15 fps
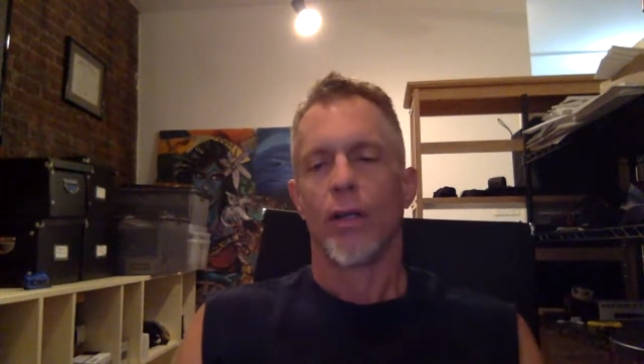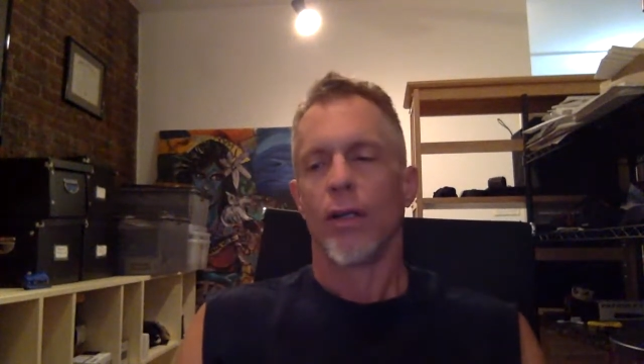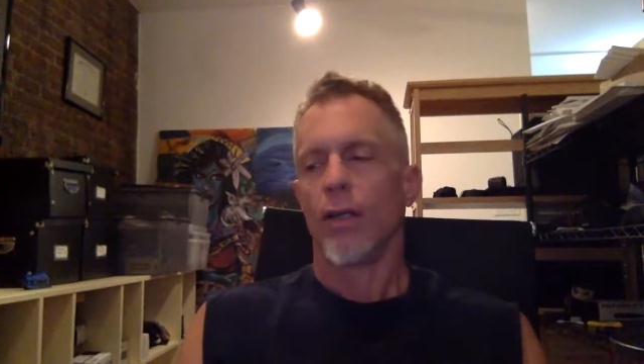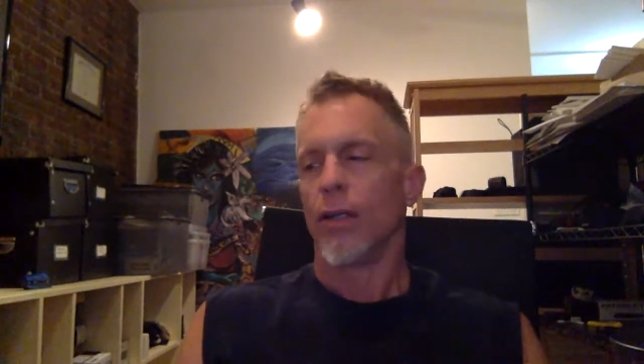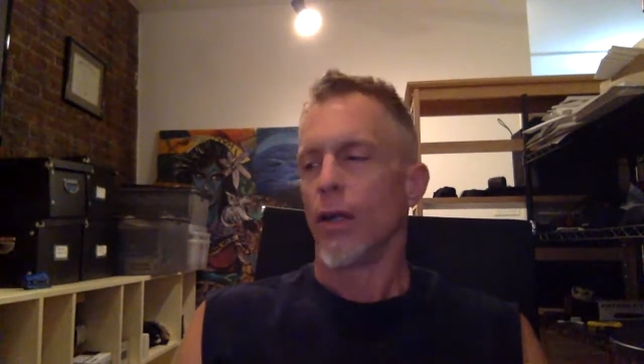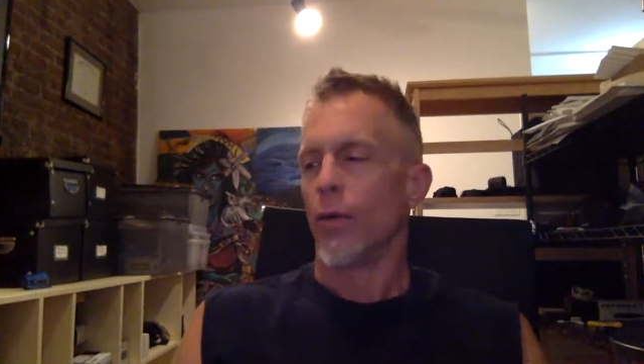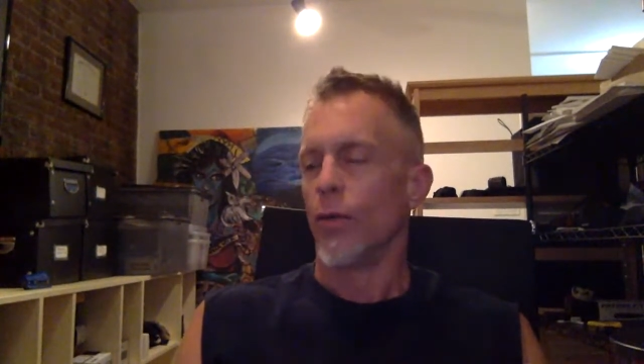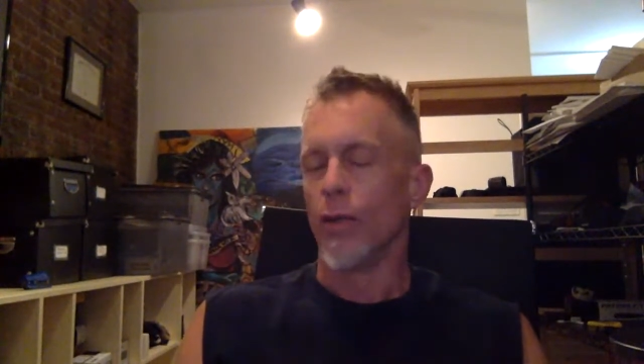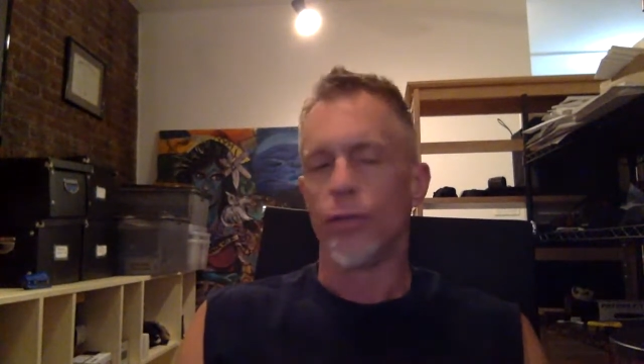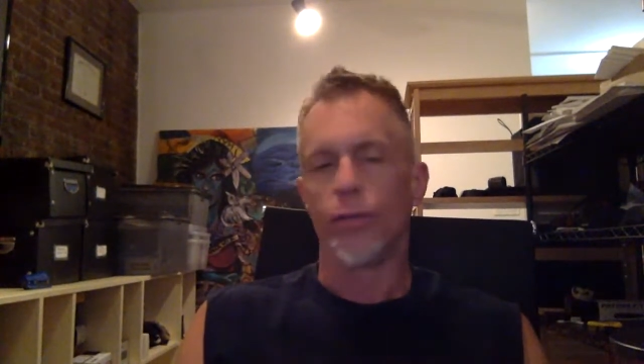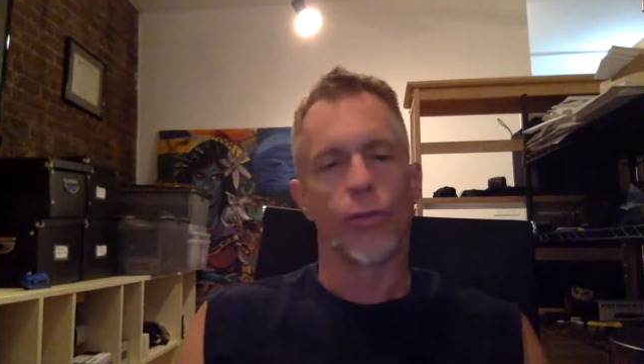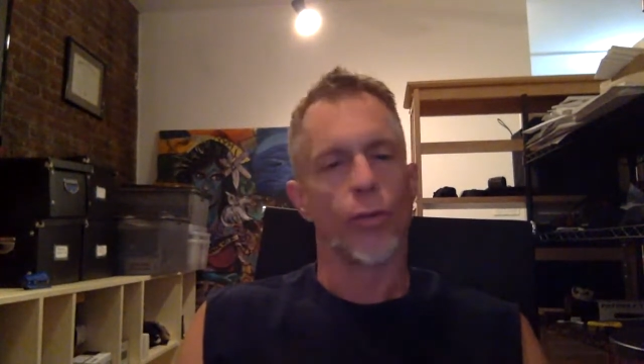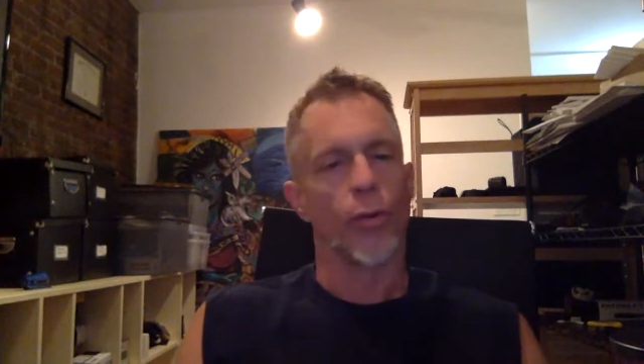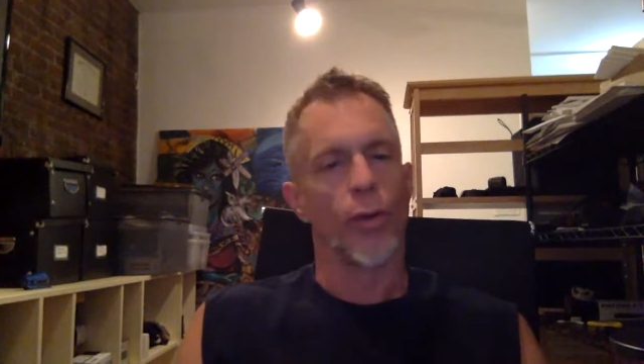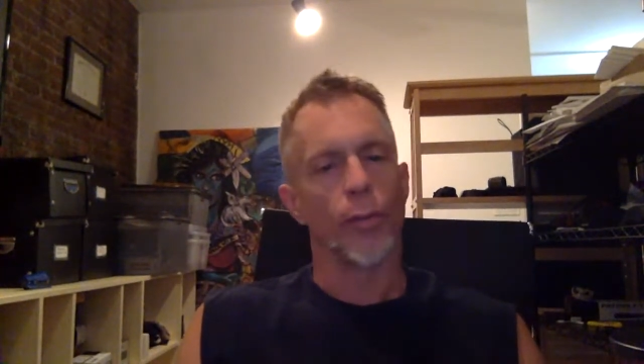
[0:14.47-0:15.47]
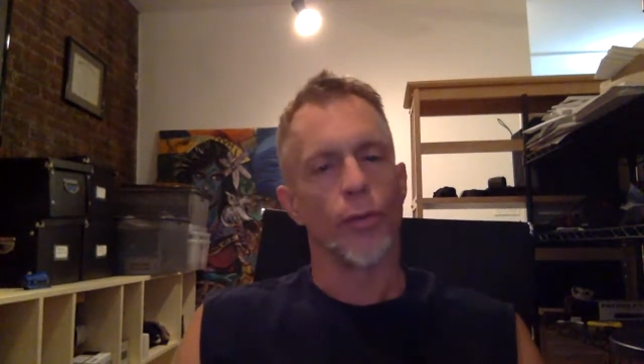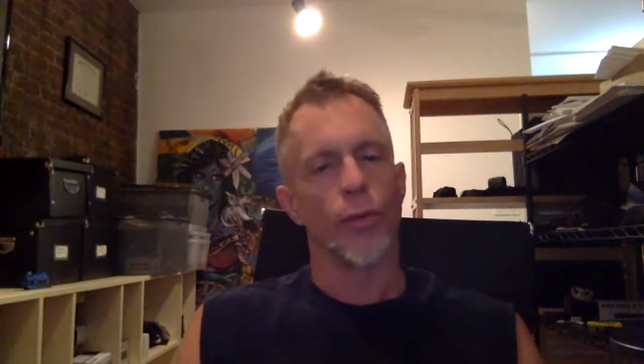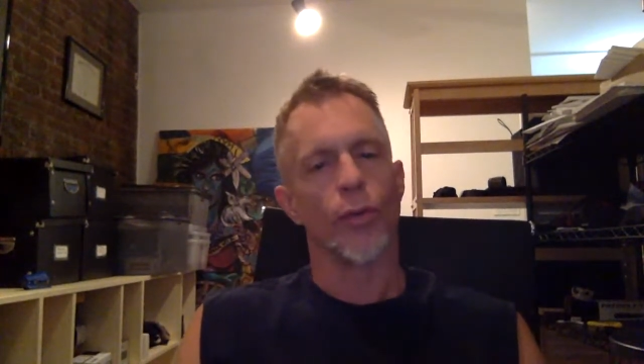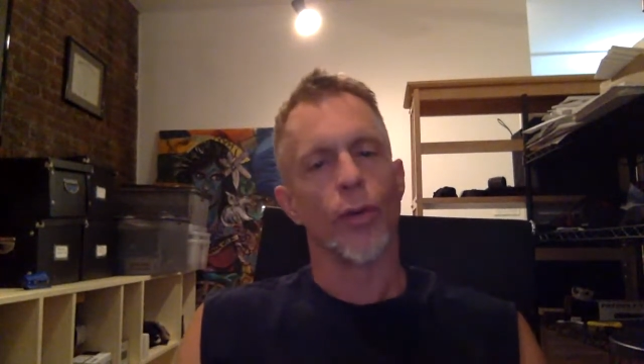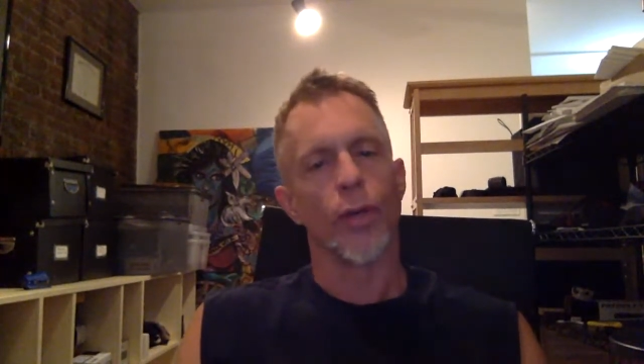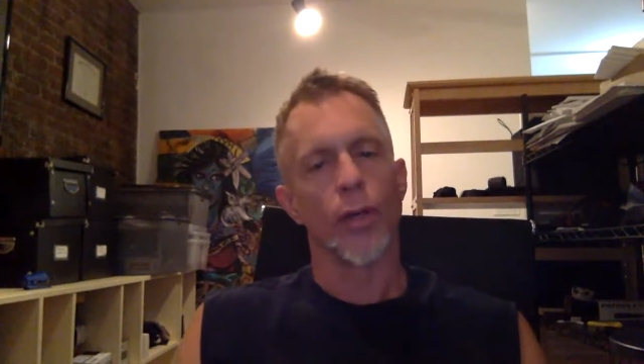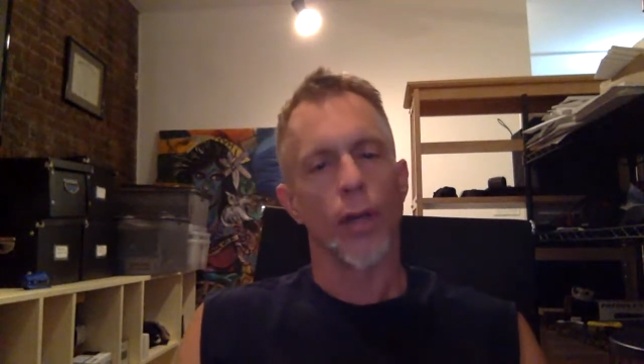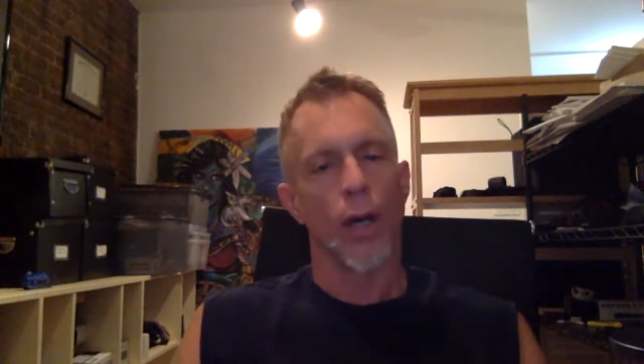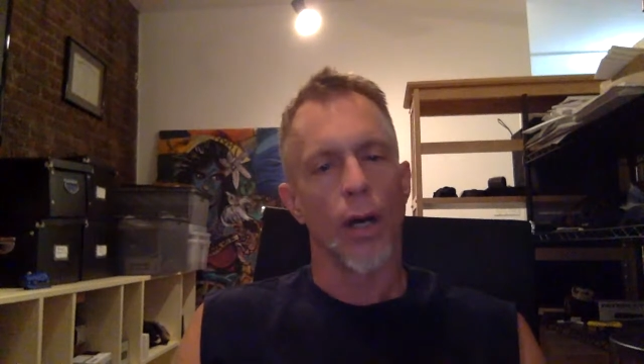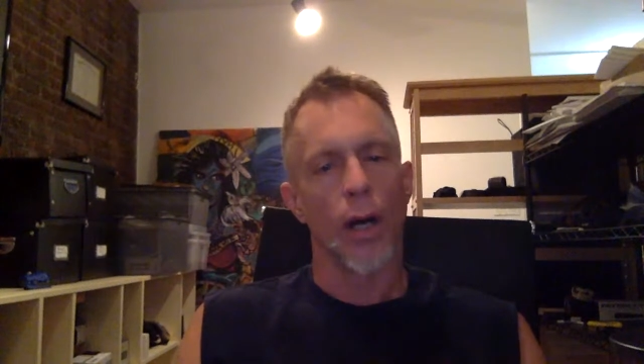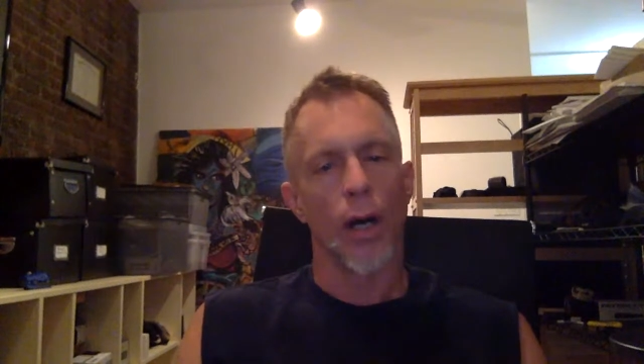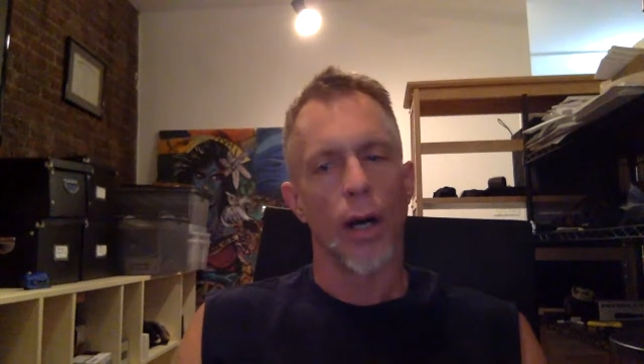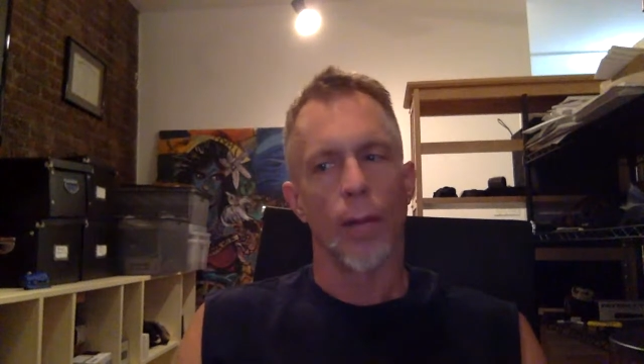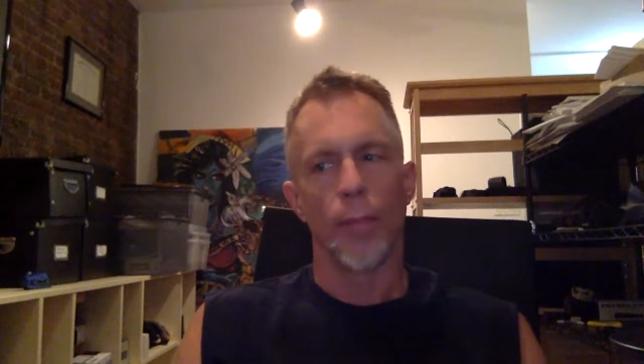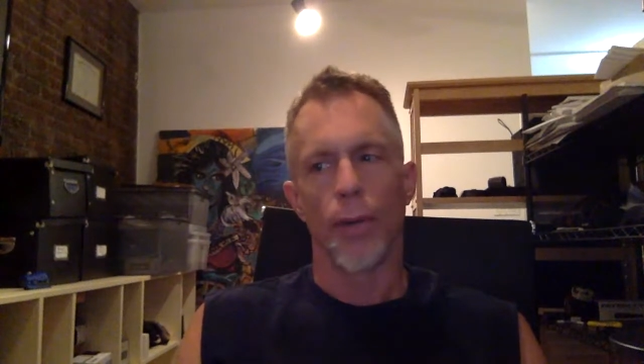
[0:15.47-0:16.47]
Not really sure what I'm doing,
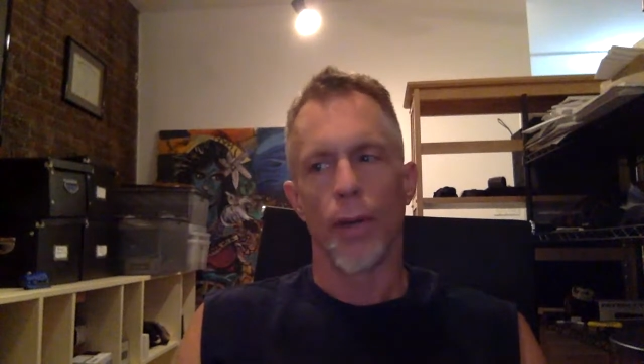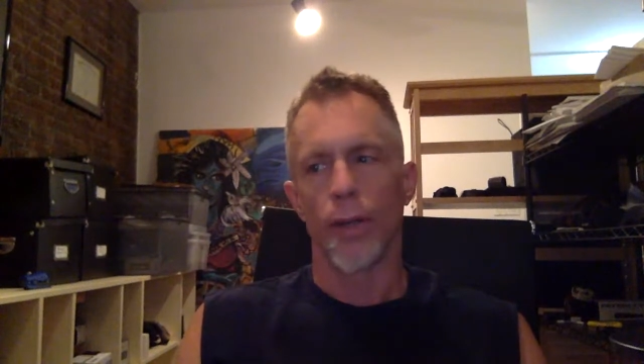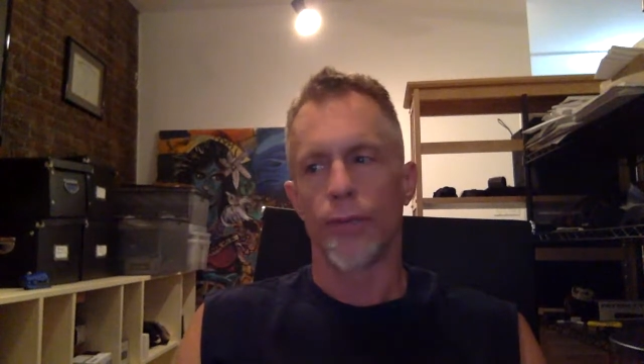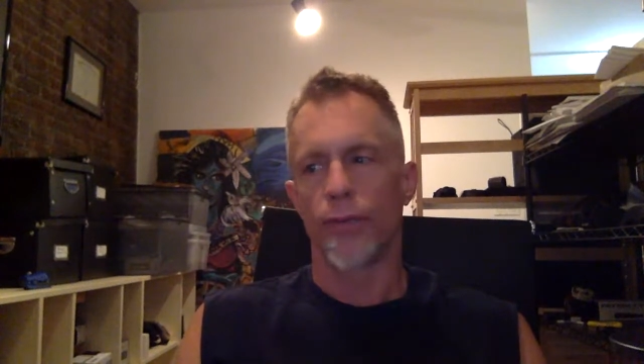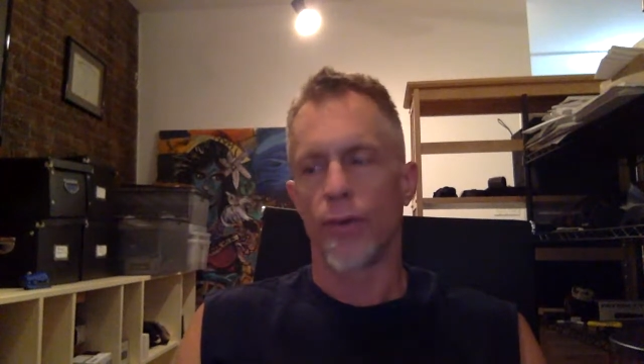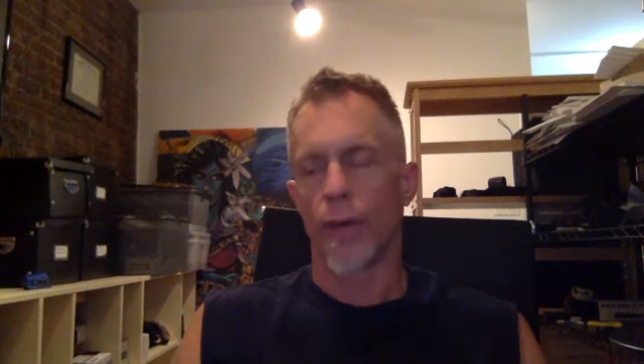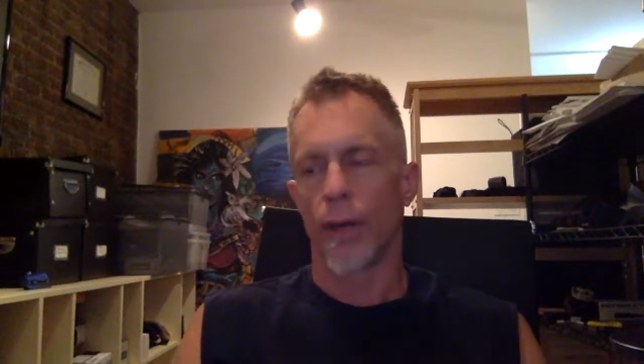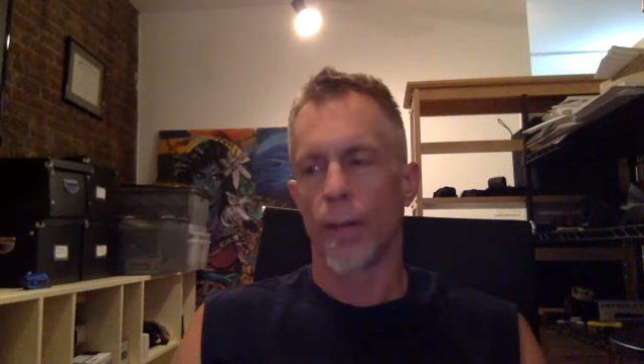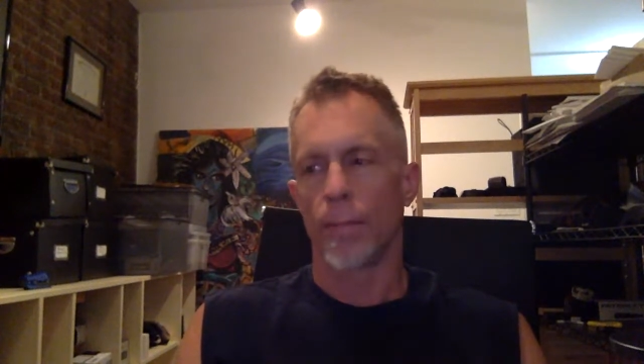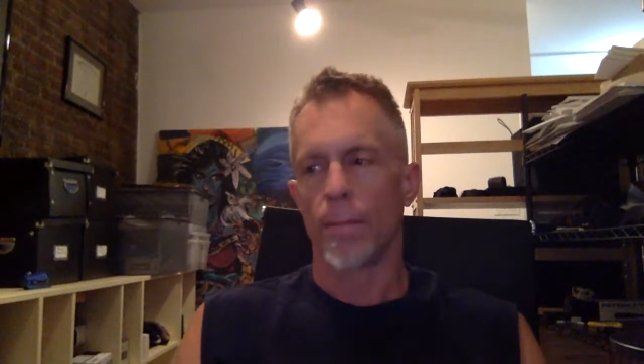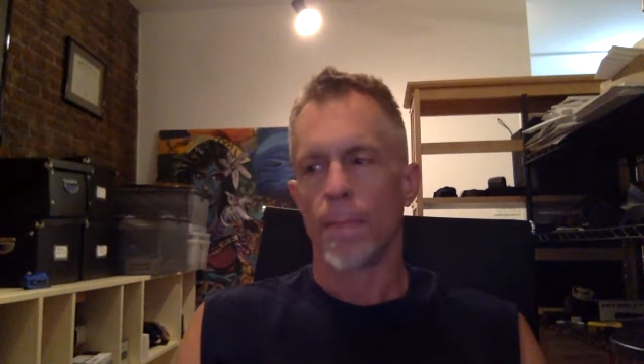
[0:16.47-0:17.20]
but I